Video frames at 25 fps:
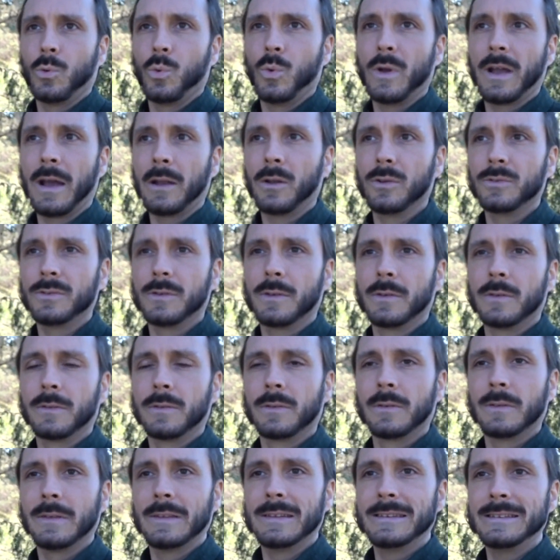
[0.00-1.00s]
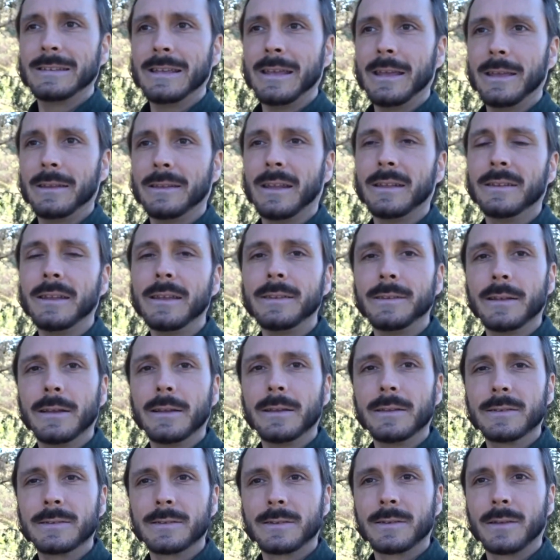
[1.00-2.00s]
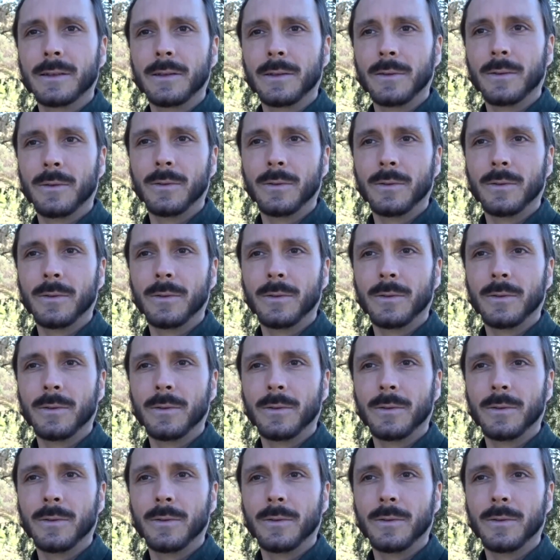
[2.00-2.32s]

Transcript: we cannot see the details.